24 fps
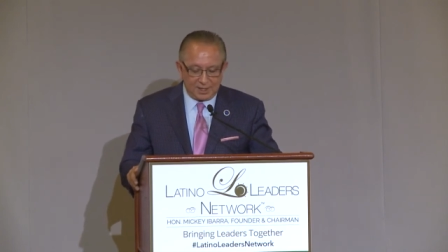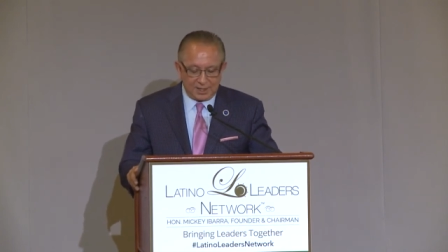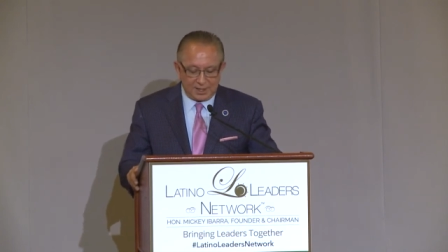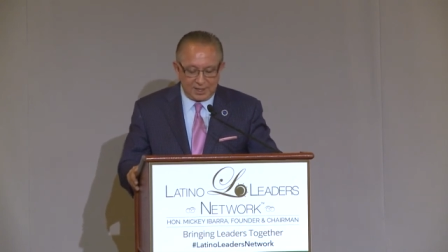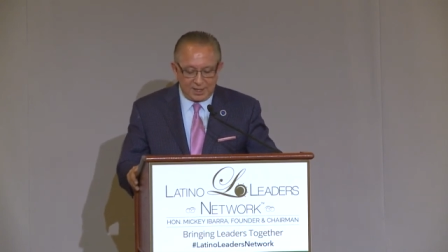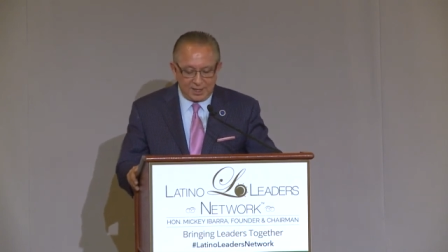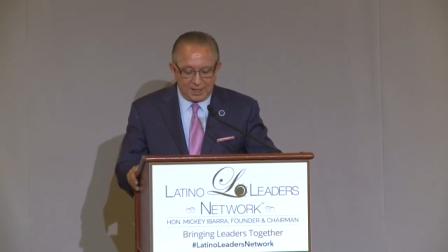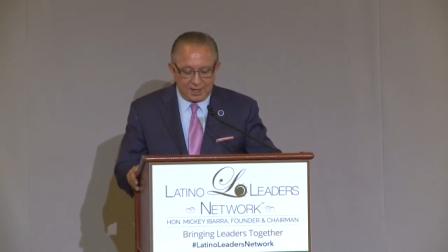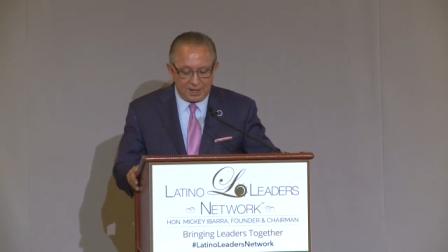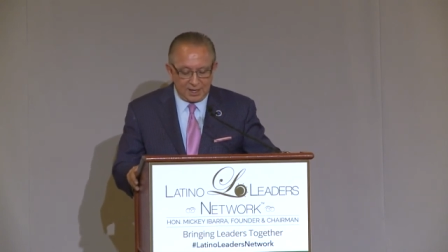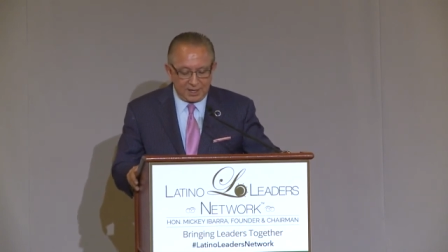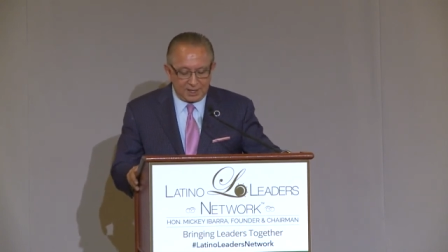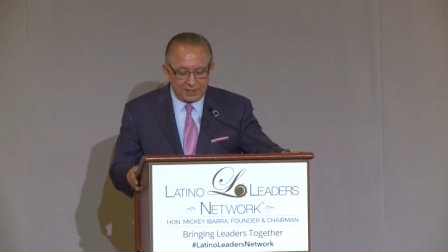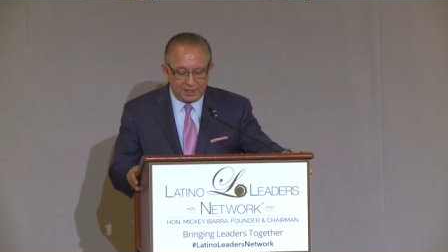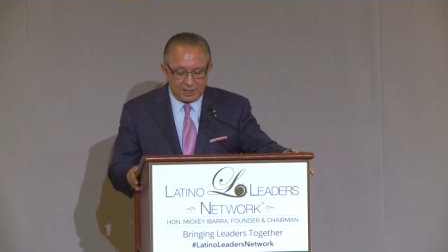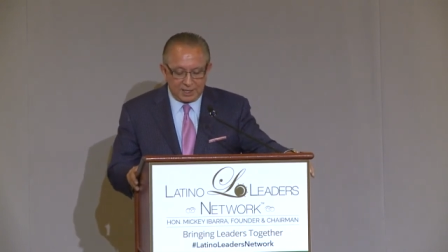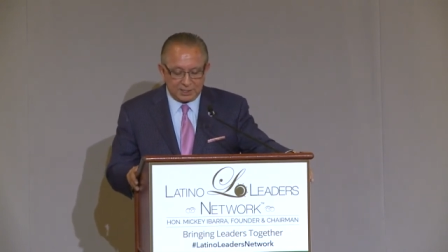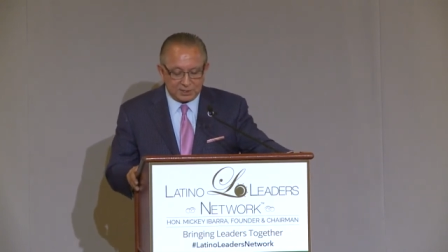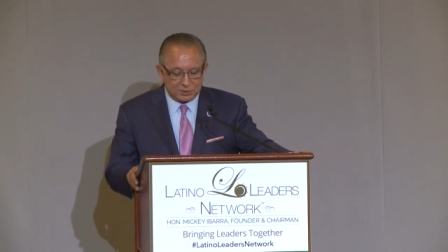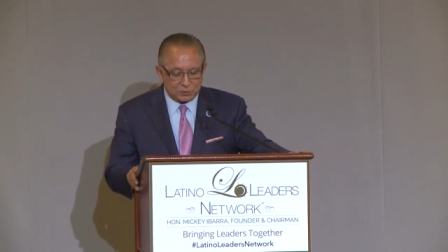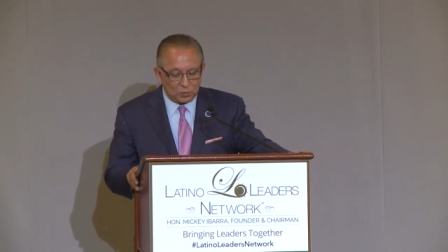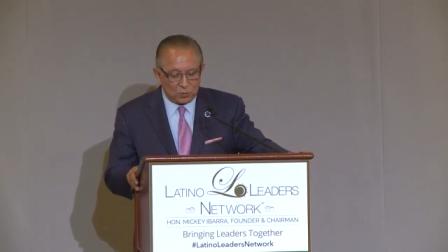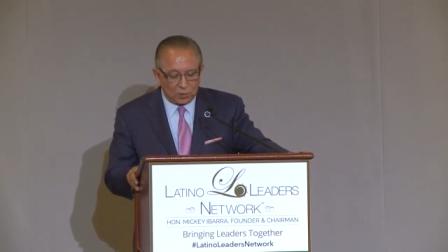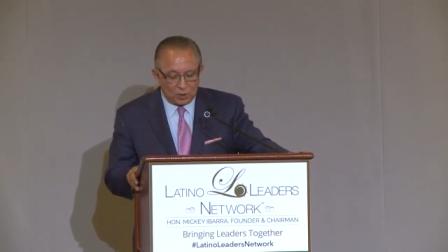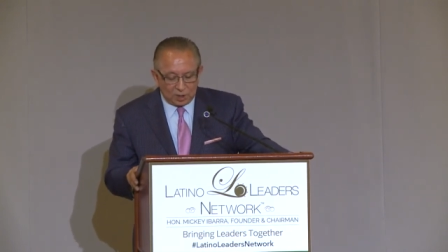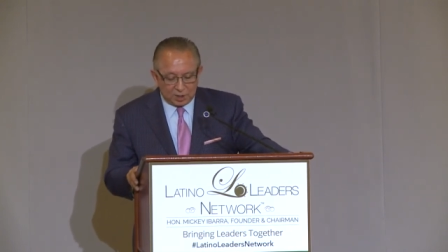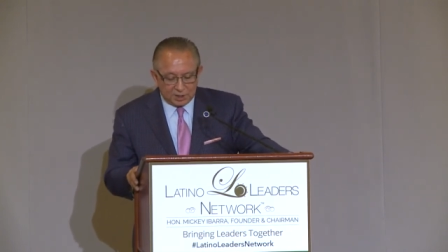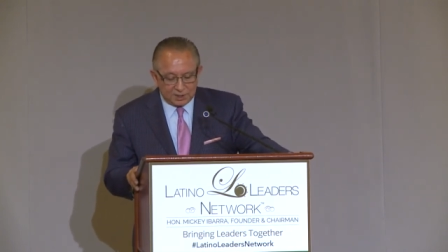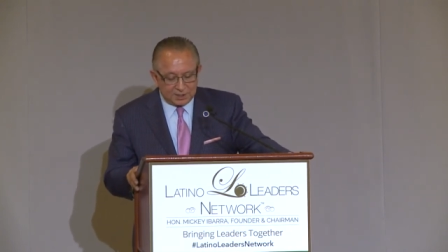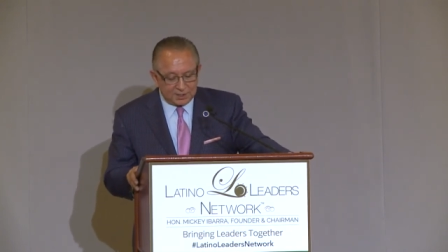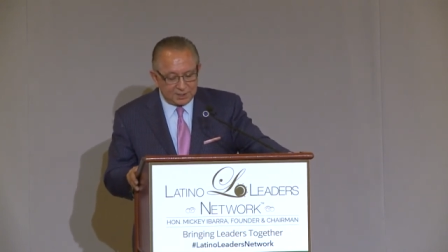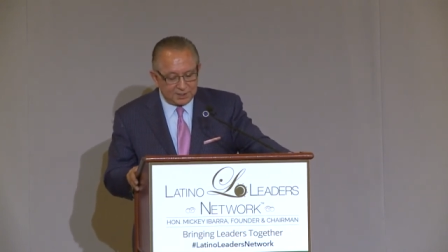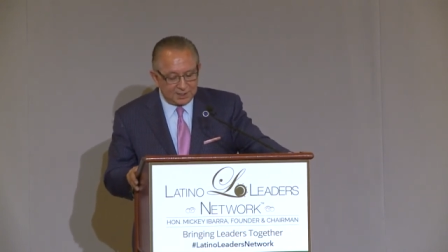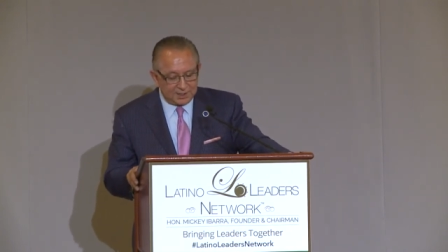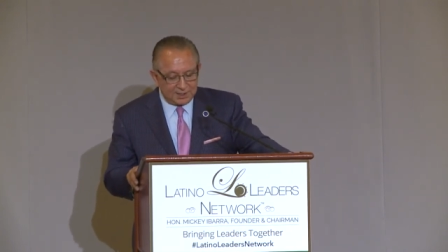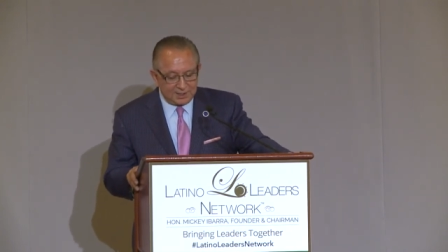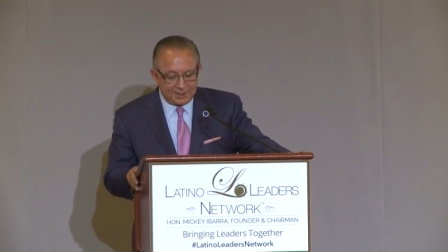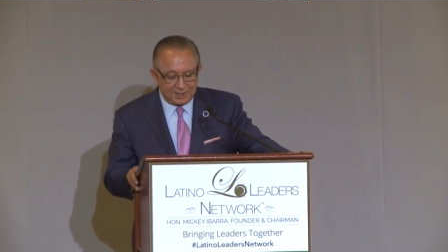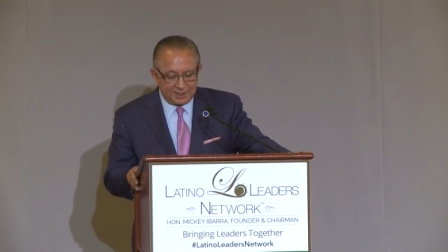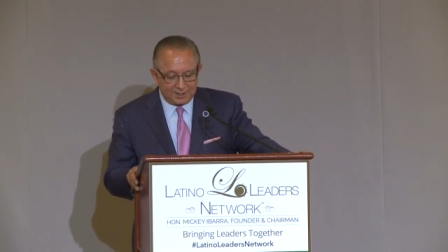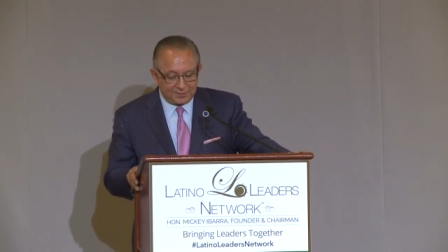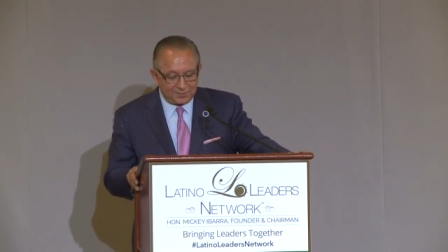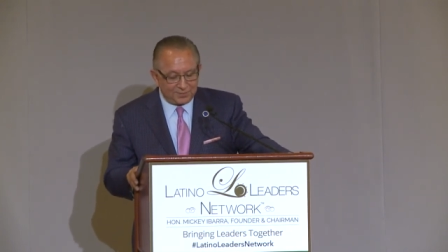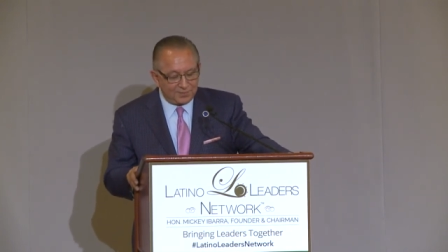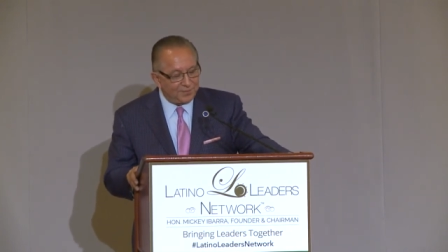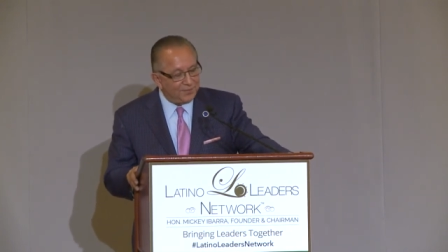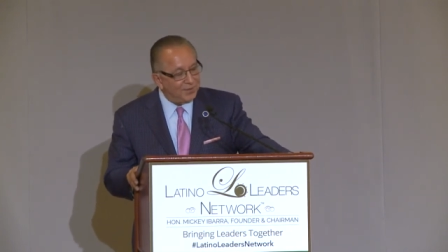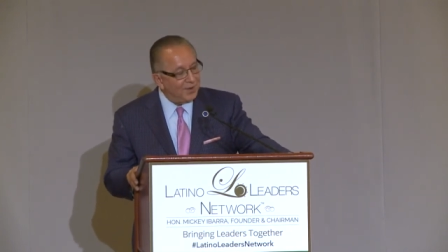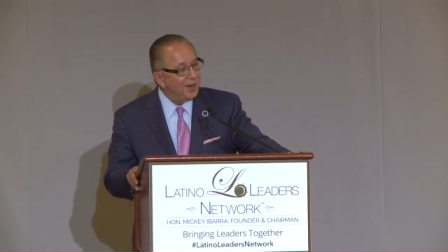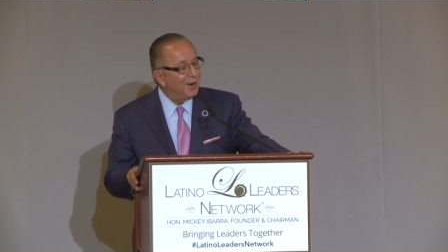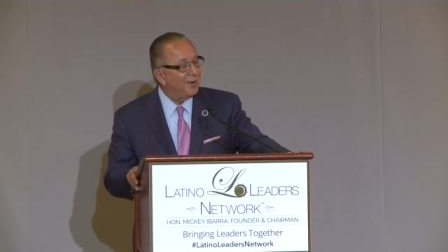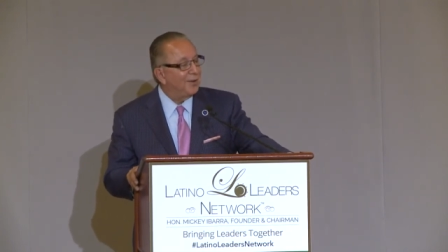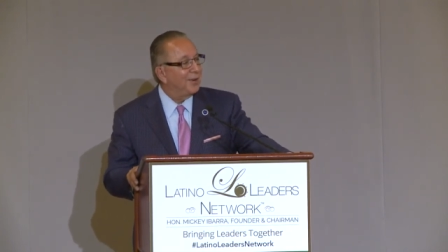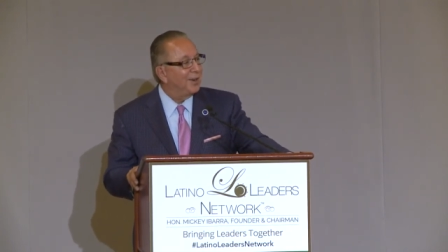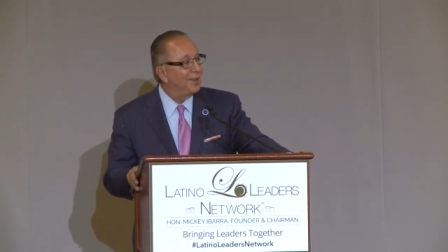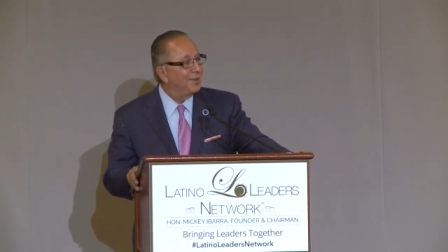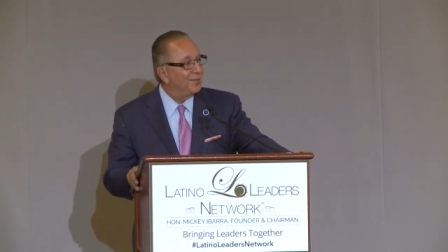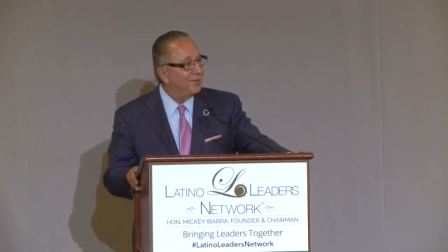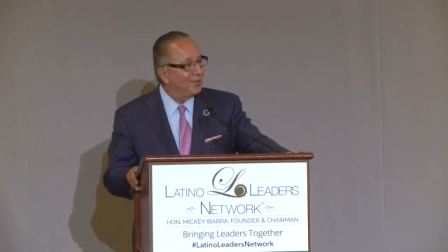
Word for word: and it has worked in a very,